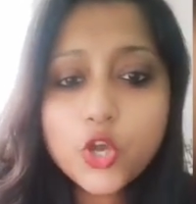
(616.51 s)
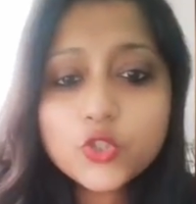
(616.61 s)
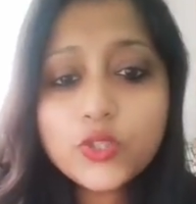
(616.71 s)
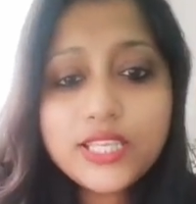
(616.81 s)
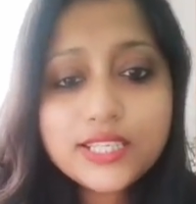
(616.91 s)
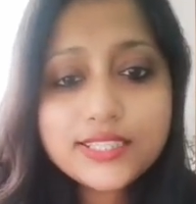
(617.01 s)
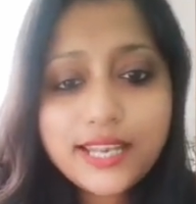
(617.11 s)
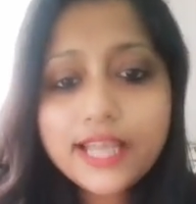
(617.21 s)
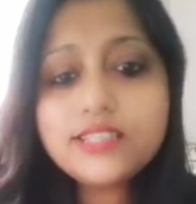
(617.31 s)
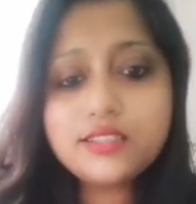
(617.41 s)
So these
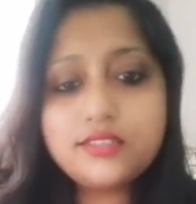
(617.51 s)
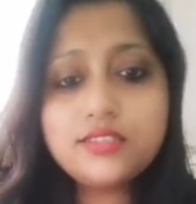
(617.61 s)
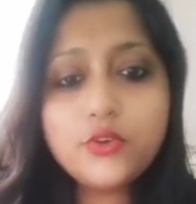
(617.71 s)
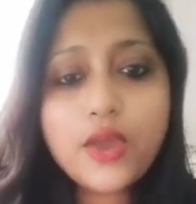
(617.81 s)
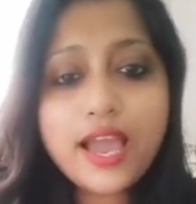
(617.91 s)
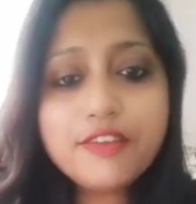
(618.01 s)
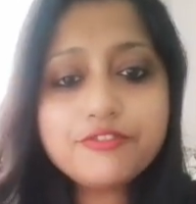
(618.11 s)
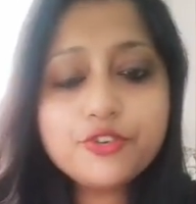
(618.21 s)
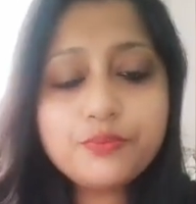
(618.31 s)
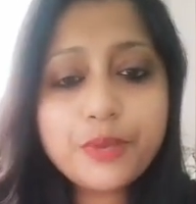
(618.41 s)
letters, you
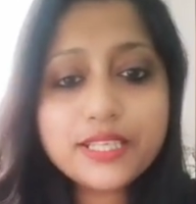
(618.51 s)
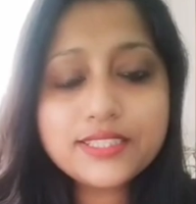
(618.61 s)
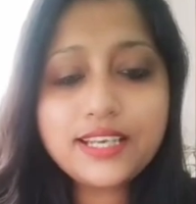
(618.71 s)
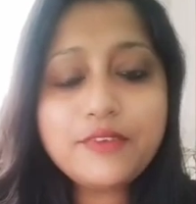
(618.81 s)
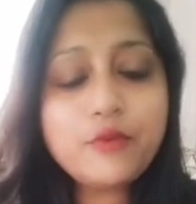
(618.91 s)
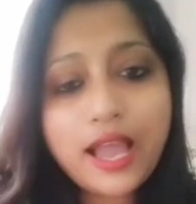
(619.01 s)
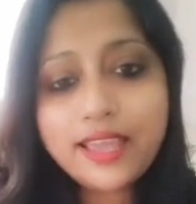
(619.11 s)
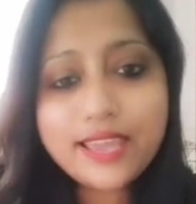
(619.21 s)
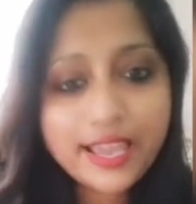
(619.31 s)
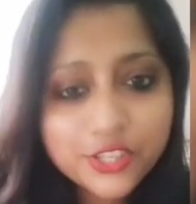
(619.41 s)
have to basically,
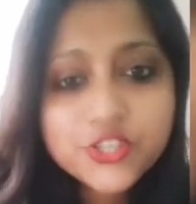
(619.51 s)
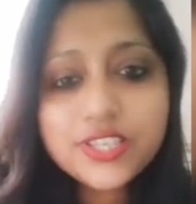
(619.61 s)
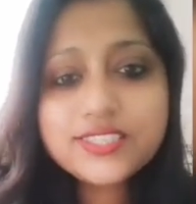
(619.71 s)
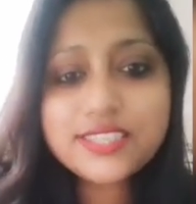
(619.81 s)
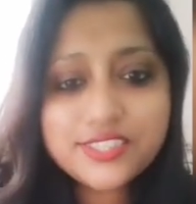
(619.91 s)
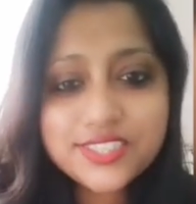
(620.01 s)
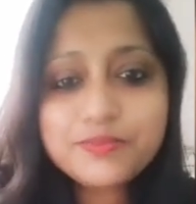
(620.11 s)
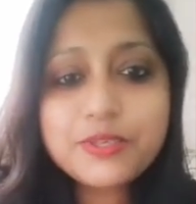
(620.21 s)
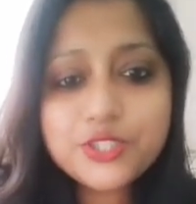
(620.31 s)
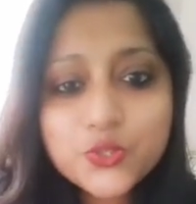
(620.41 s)
I actually suggest
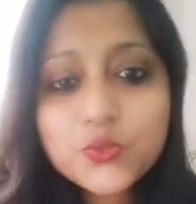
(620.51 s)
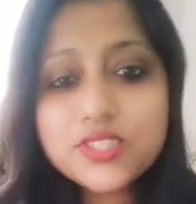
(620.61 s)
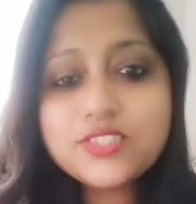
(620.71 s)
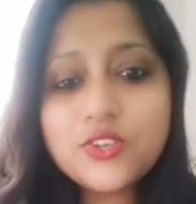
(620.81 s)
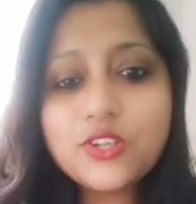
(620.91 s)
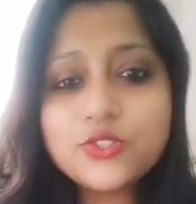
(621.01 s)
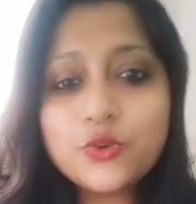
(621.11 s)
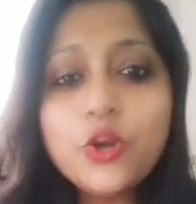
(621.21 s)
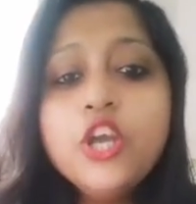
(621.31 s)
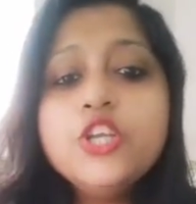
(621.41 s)
my students
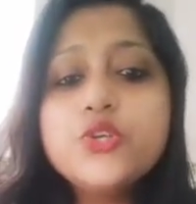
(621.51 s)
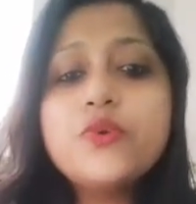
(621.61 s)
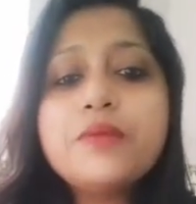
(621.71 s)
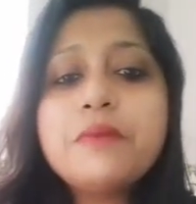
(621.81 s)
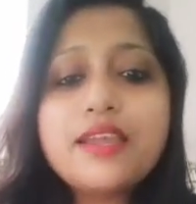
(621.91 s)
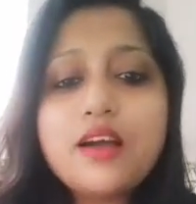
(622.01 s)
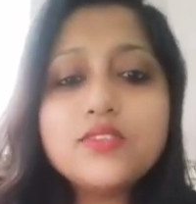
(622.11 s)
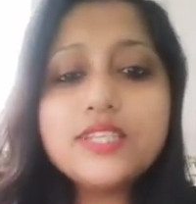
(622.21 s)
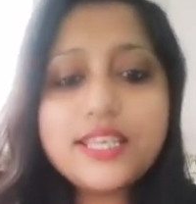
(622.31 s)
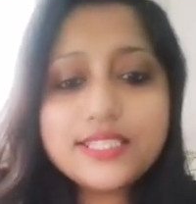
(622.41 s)
also during my
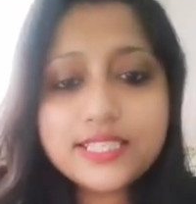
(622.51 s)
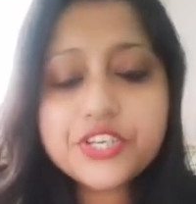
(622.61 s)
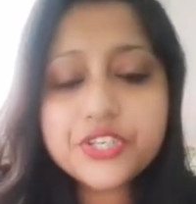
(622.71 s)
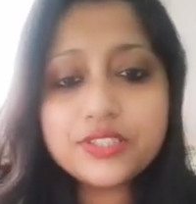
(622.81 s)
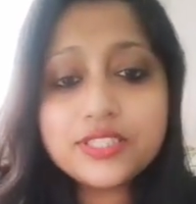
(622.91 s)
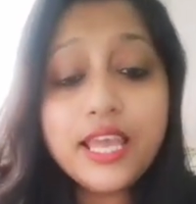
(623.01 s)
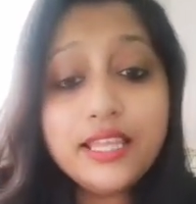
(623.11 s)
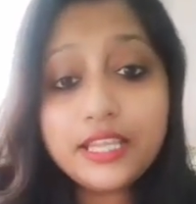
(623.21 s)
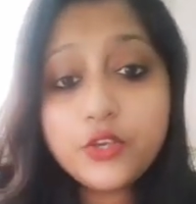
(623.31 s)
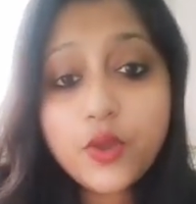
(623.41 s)
counseling sessions
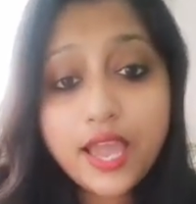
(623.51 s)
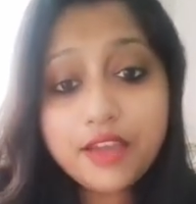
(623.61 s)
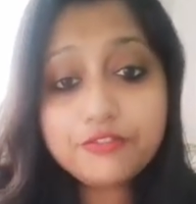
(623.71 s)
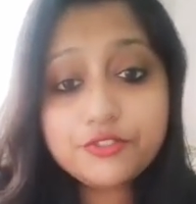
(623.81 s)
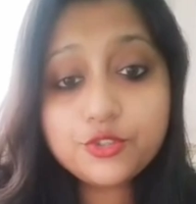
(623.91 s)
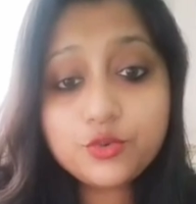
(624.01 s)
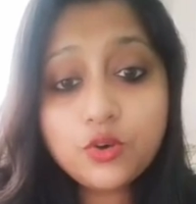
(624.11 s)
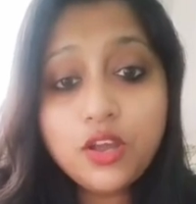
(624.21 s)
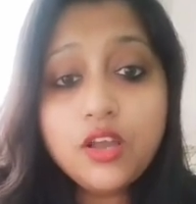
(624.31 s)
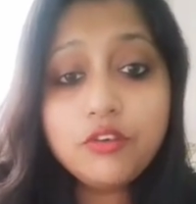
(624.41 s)
that you have to
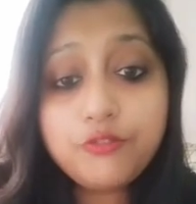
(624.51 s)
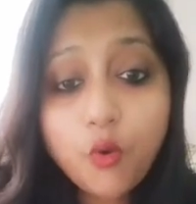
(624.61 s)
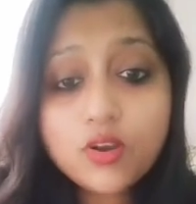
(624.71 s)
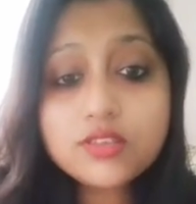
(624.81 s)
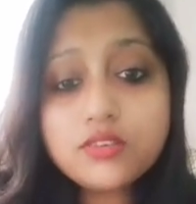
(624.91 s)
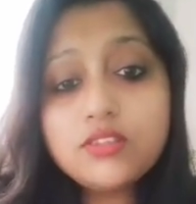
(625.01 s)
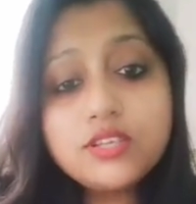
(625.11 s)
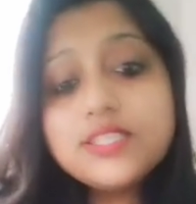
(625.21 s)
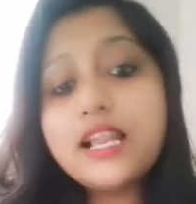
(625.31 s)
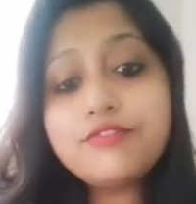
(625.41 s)
focus on
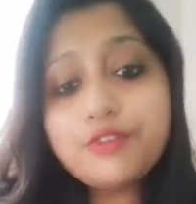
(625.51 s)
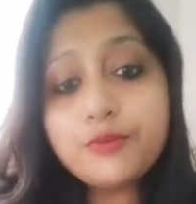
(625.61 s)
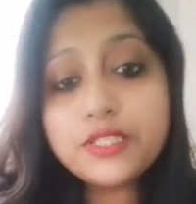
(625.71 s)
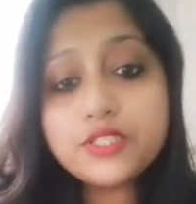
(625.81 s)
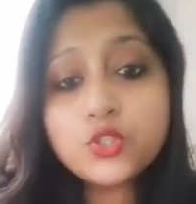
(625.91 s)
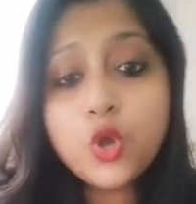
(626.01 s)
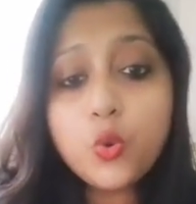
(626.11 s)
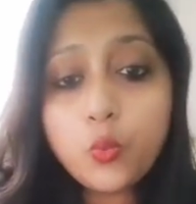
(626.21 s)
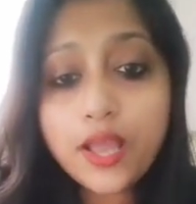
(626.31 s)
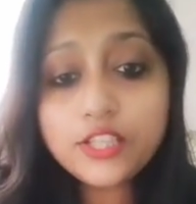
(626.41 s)
these alphabets
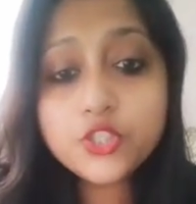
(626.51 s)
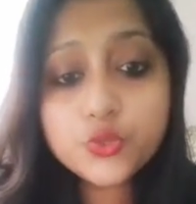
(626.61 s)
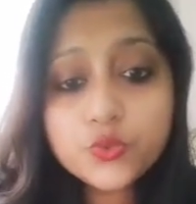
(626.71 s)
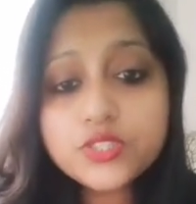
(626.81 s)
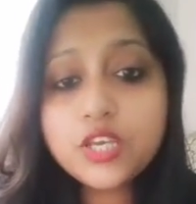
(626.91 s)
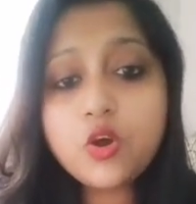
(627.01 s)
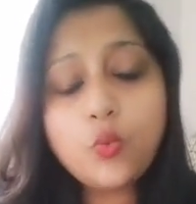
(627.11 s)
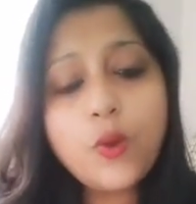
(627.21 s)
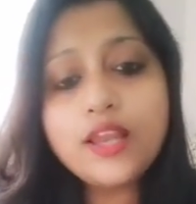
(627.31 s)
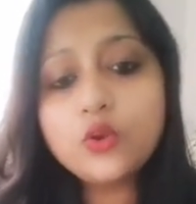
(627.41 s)
while choosing or
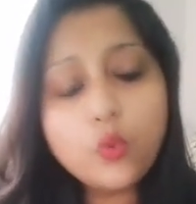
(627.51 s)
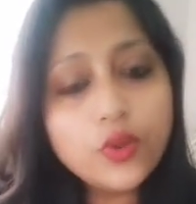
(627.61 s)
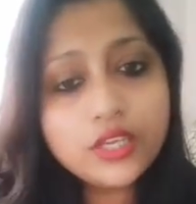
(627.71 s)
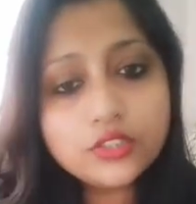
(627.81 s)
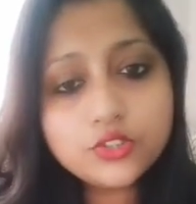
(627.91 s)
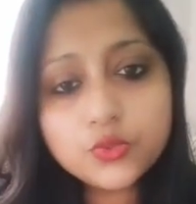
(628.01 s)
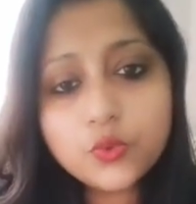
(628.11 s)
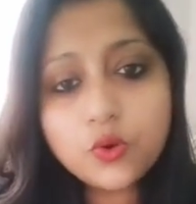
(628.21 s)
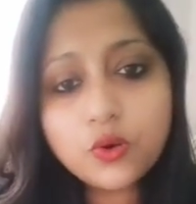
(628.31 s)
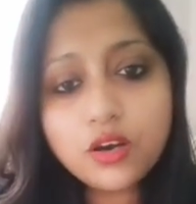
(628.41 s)
while going
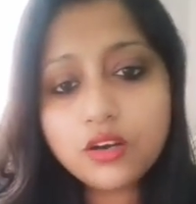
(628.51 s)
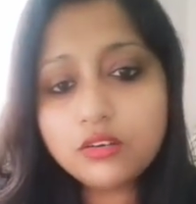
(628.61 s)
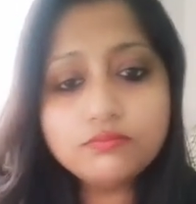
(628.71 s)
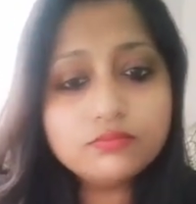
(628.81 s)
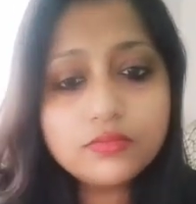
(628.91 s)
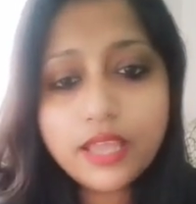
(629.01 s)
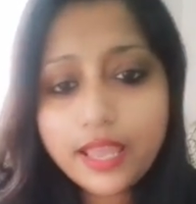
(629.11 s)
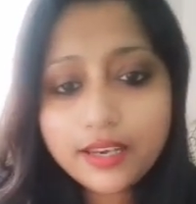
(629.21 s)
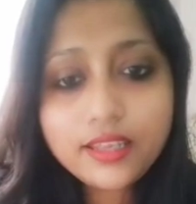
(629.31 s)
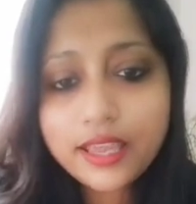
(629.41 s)
to
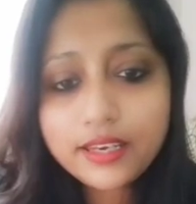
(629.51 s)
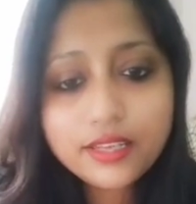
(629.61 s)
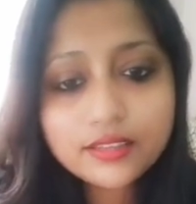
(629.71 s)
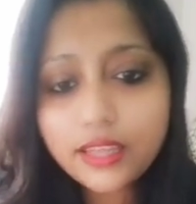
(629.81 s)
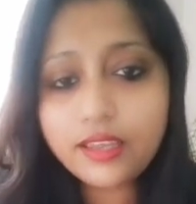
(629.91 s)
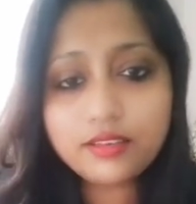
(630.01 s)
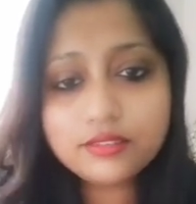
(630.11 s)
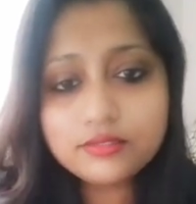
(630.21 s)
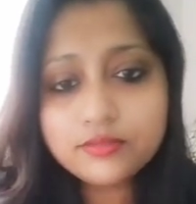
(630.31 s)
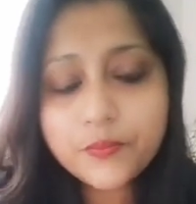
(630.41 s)
anything,
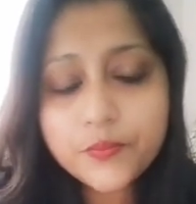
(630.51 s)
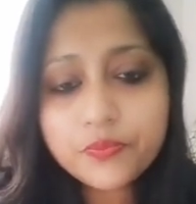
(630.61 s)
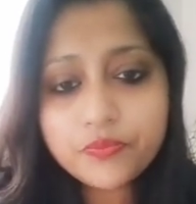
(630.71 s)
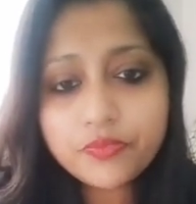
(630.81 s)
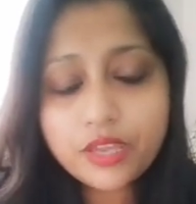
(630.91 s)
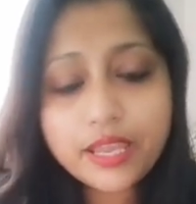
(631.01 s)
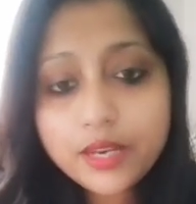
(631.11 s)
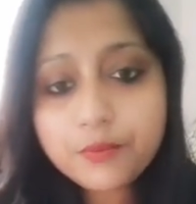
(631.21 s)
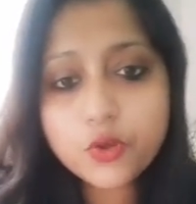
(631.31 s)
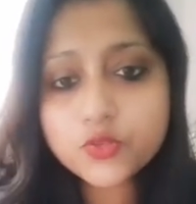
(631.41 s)

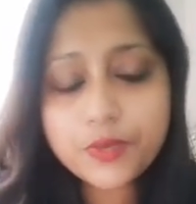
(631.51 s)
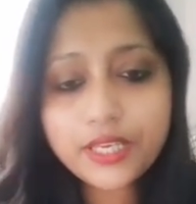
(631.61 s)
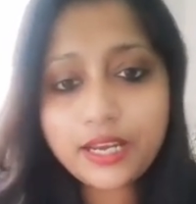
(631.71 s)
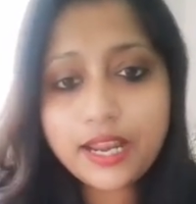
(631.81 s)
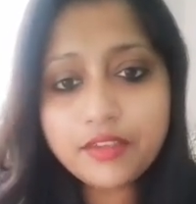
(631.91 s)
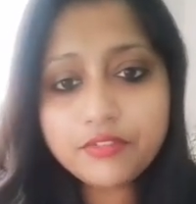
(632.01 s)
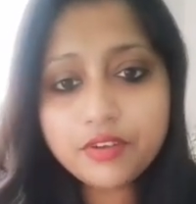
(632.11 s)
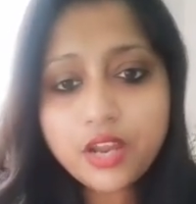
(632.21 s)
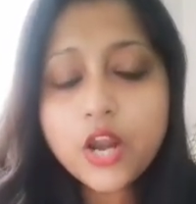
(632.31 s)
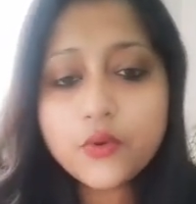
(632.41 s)
any prospect in life.
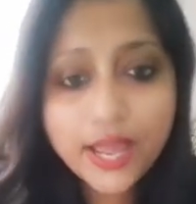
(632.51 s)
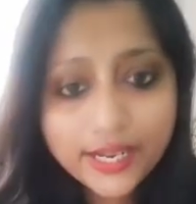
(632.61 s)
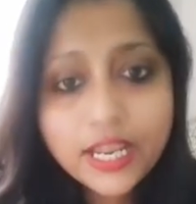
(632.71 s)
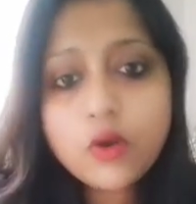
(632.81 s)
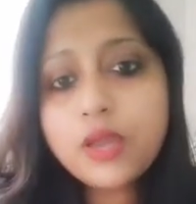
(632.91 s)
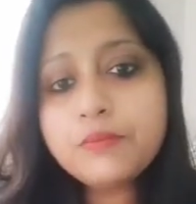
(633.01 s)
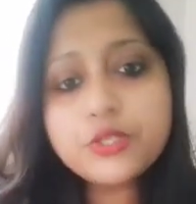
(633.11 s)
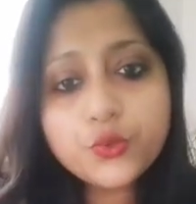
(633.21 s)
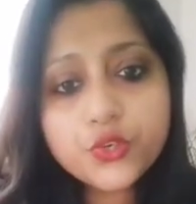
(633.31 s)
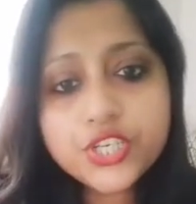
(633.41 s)
Right now, I'm
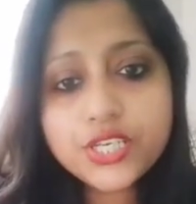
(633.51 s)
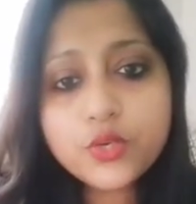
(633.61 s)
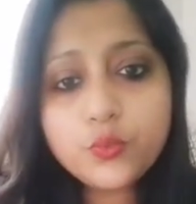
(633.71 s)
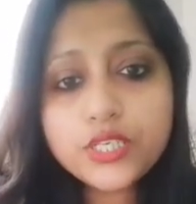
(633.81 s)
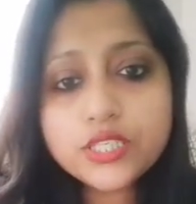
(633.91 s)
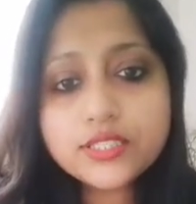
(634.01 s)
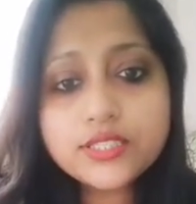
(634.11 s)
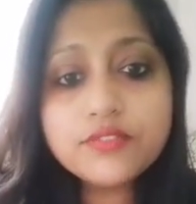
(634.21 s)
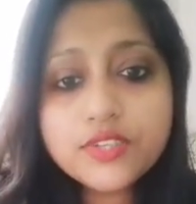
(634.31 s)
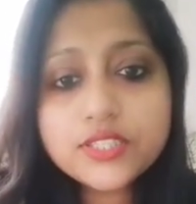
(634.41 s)
associated with a
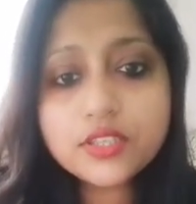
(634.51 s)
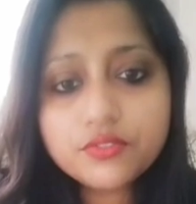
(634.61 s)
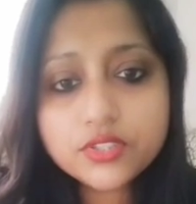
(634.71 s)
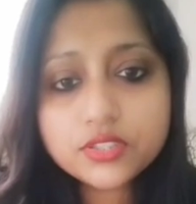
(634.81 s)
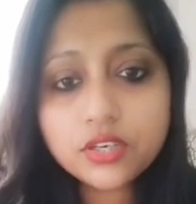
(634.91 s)
civil service